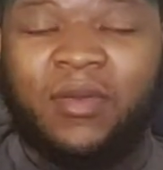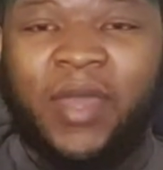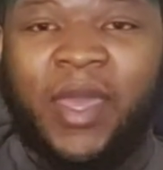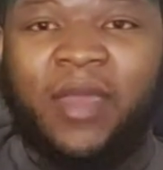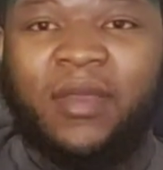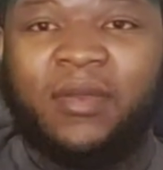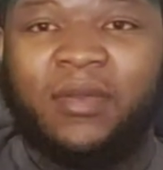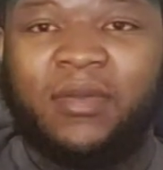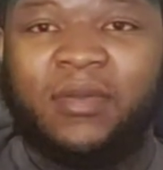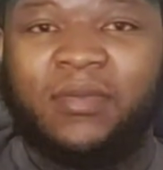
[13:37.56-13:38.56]
Okay?
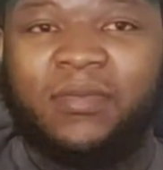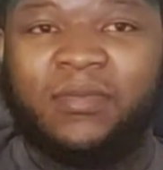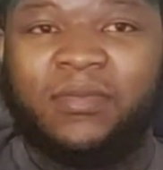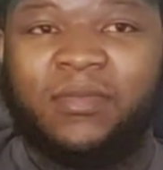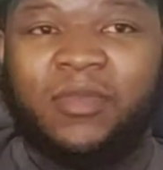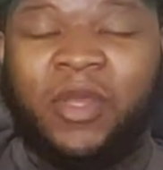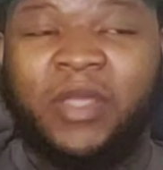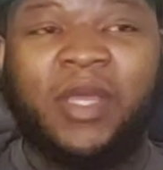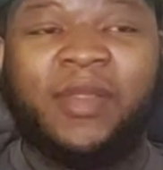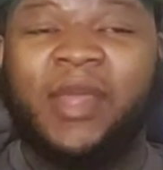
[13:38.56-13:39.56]

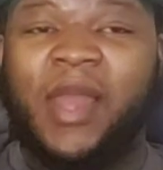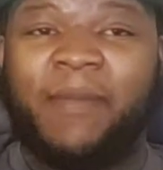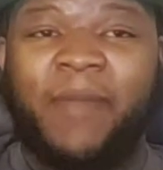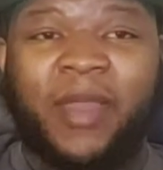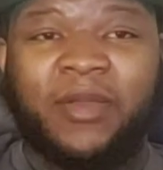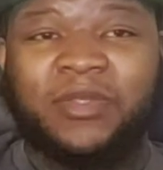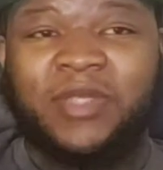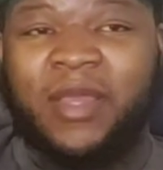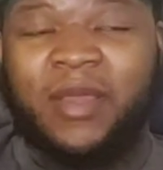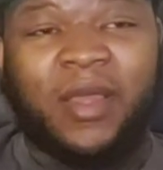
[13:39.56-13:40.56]
Look at the other linebackers,
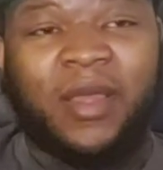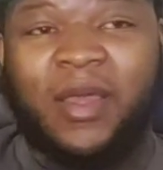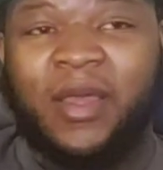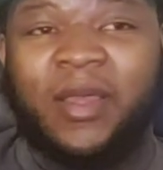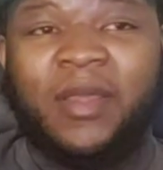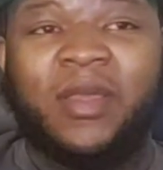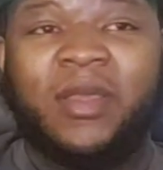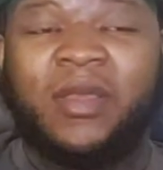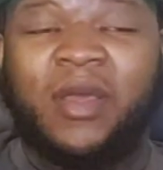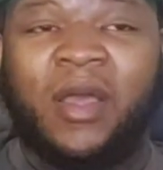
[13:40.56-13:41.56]
uh,
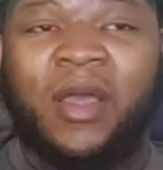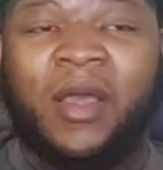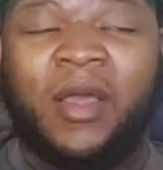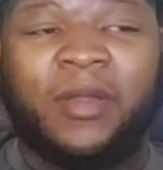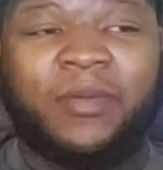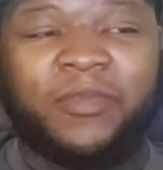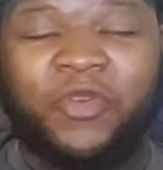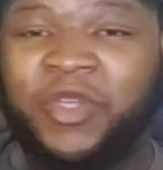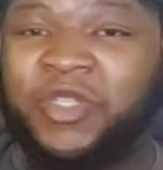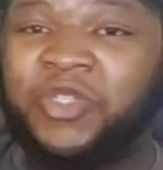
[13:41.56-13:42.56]
uh, uh,
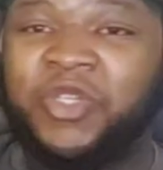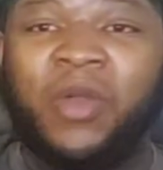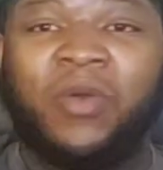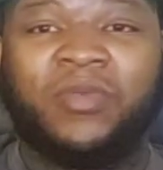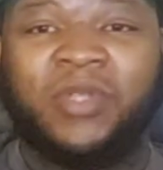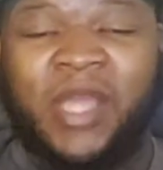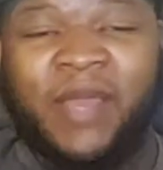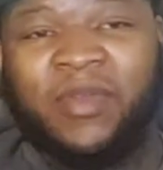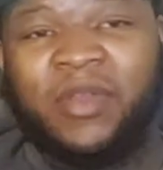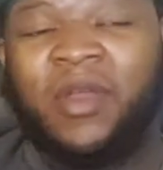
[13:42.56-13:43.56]
Christian Jones and
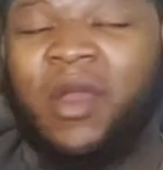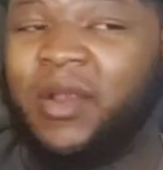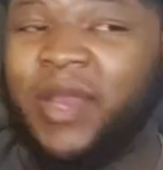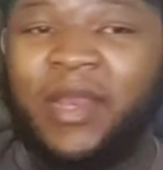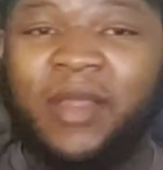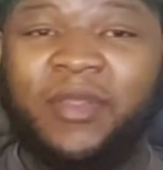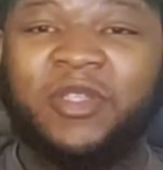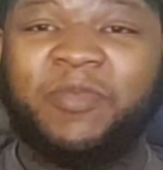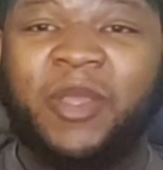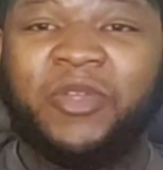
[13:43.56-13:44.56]
Devin Kennard. Ain't
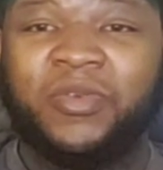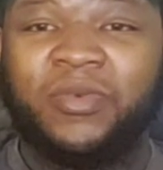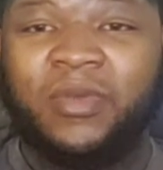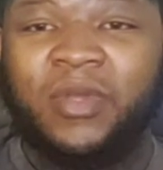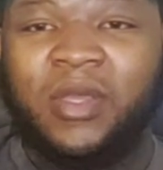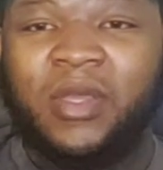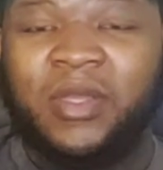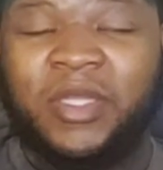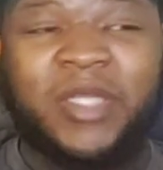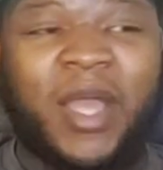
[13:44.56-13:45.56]
nothing special.
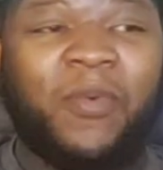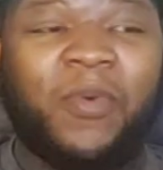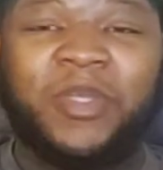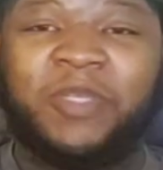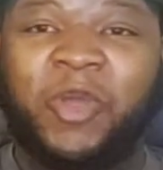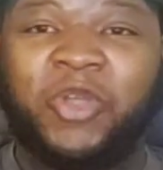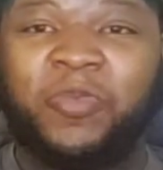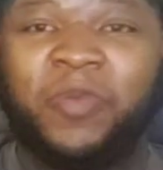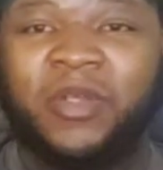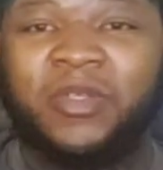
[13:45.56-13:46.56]
There's not one
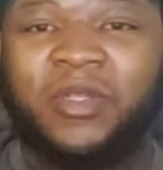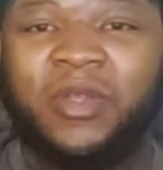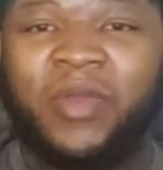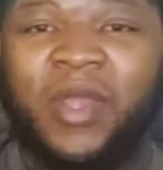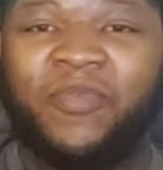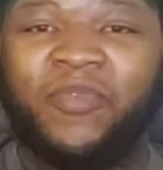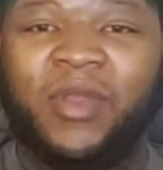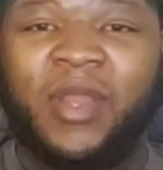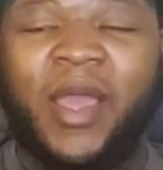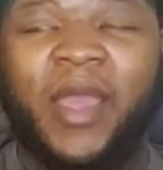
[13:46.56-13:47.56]
special person on that
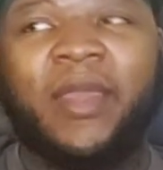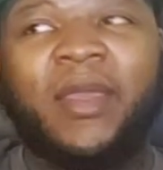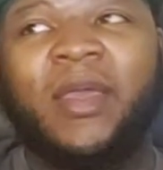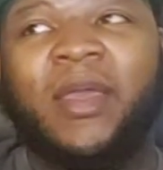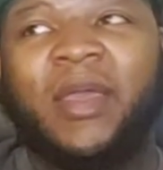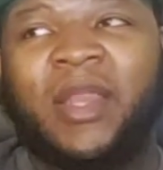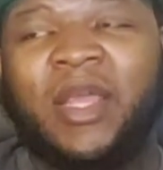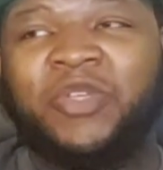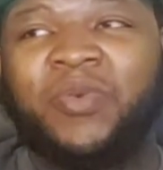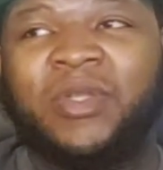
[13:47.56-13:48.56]
front line,
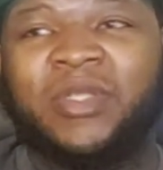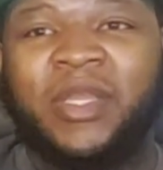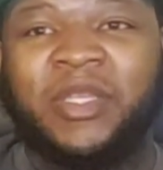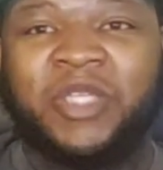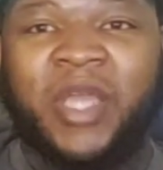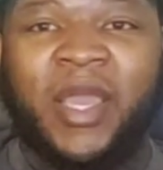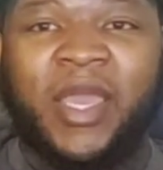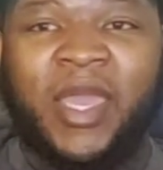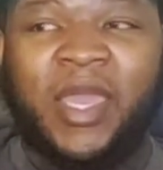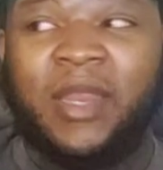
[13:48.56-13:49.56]
unless you want to say
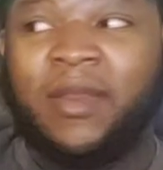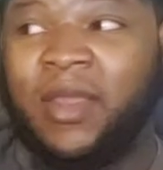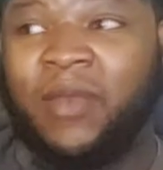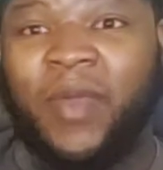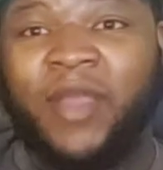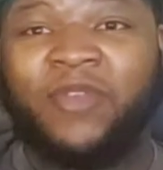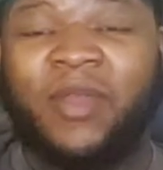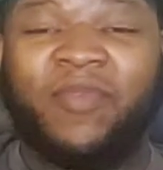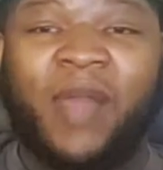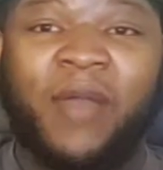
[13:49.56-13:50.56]
Deshaun Hand. And in the way
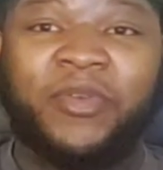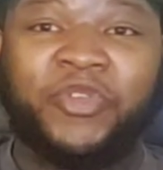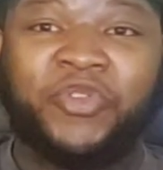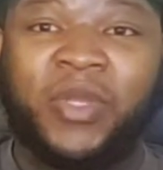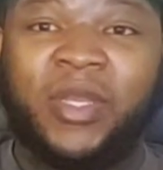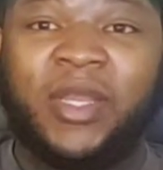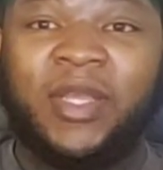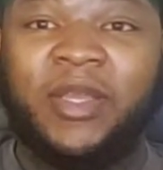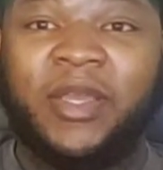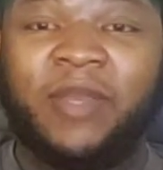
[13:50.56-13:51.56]
Trey Flowers is trending,
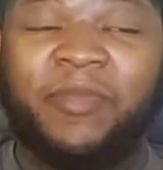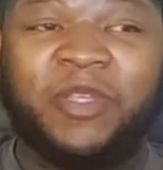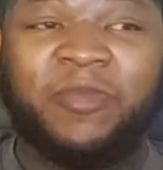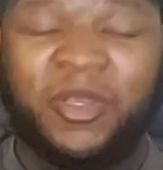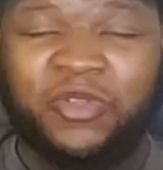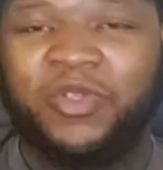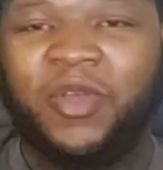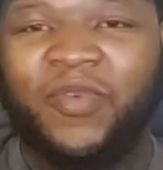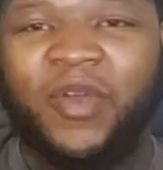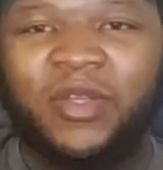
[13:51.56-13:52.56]
he's looking to be special
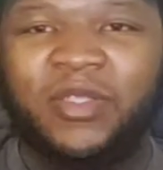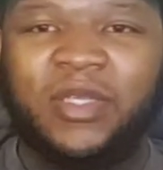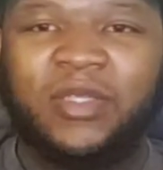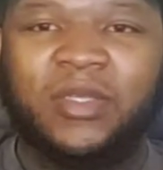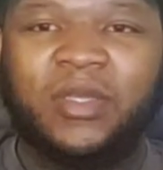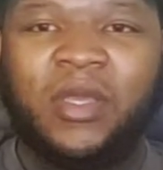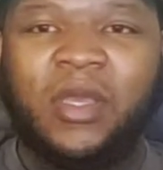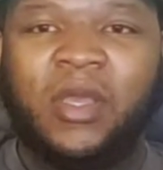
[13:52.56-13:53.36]
so far this season